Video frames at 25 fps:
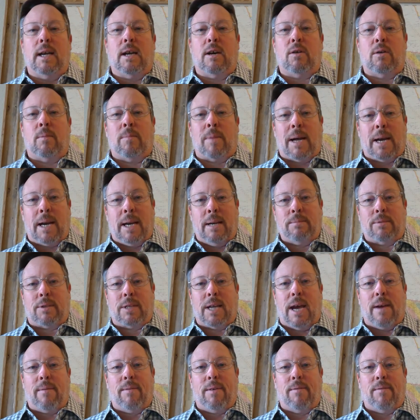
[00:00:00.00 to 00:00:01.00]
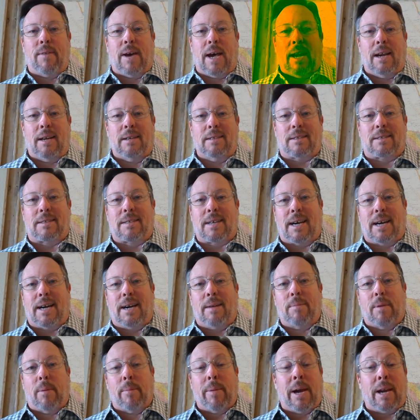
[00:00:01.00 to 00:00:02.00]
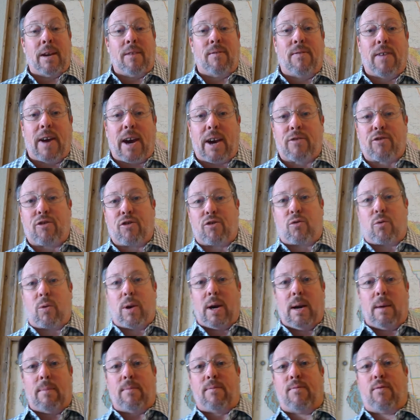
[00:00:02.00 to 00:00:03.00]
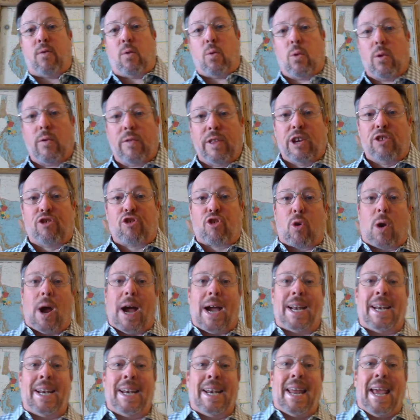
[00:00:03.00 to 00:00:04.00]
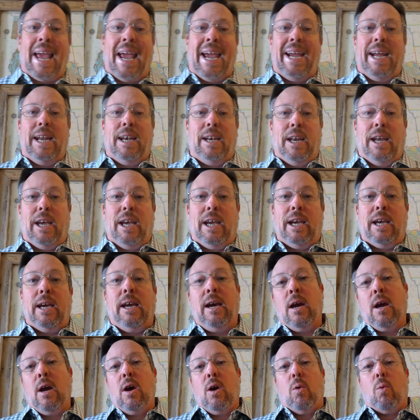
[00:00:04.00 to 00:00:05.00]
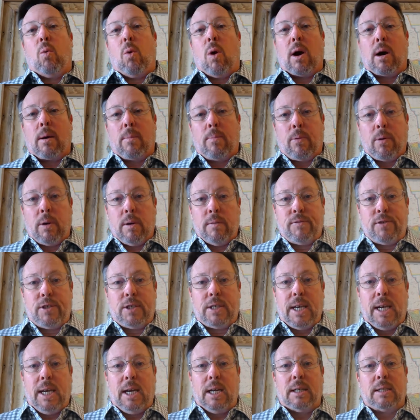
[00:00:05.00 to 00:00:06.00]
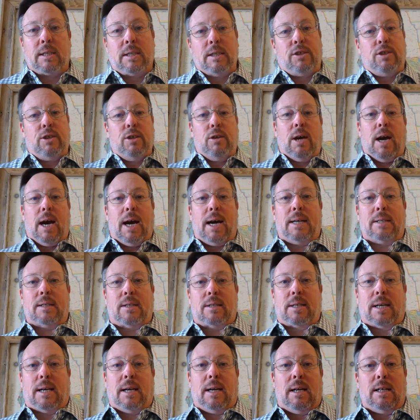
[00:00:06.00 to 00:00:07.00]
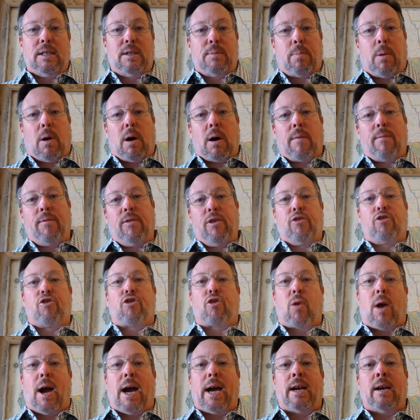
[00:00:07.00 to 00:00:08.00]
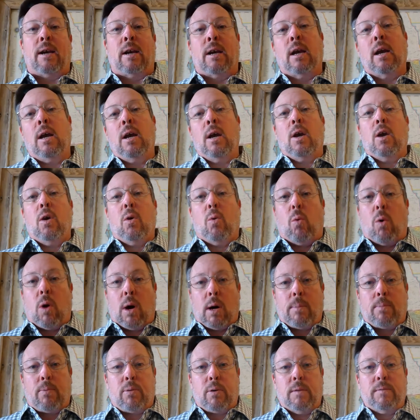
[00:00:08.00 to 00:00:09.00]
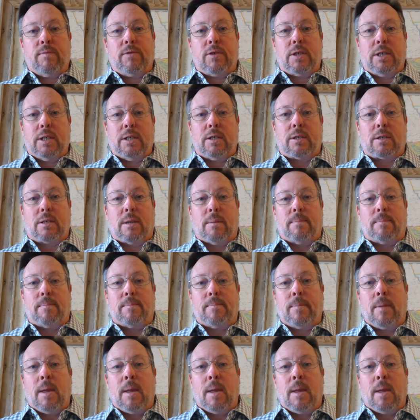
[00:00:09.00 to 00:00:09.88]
Hello, my name is David Valance. I'm the manufacturer's rep for the Triton AD waterproof sealant that you guys sell as part of your Triton waterproof system.